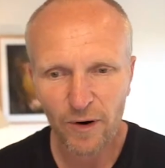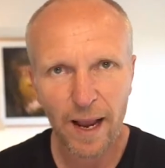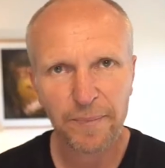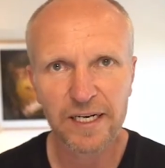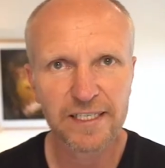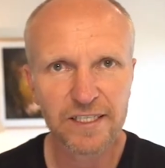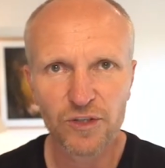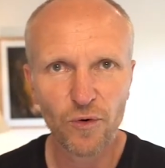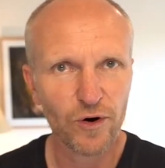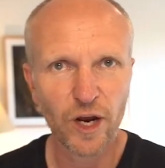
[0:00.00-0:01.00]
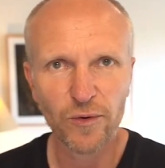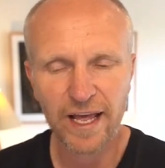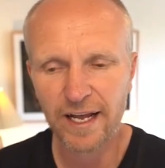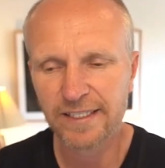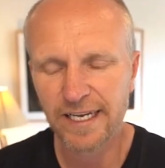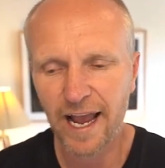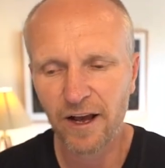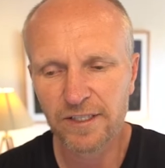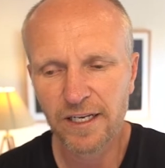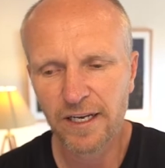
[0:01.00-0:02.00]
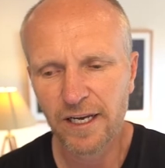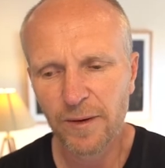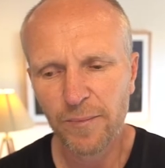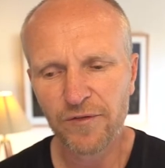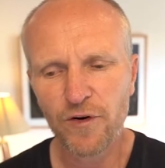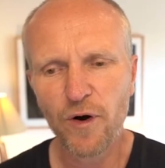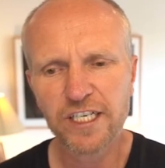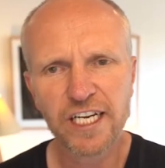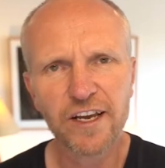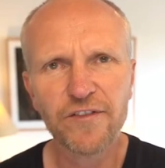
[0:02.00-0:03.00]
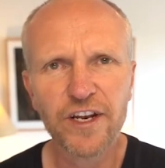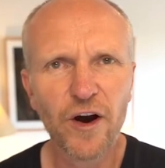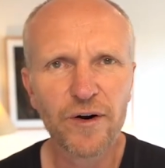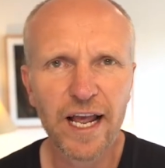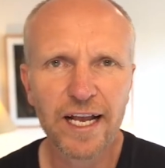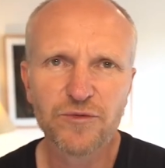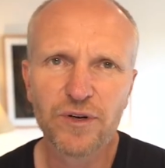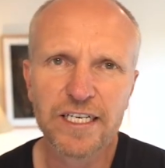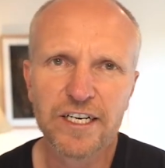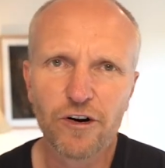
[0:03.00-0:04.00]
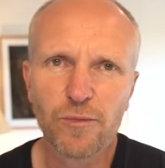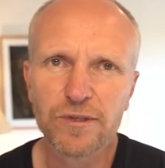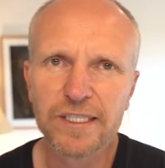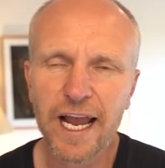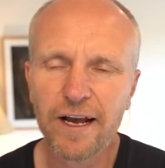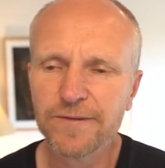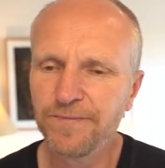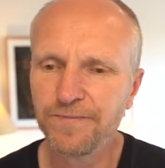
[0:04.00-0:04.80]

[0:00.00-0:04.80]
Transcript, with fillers: we're happy to listen to audio without sound. But if we're watching a video and it has really terrible sound,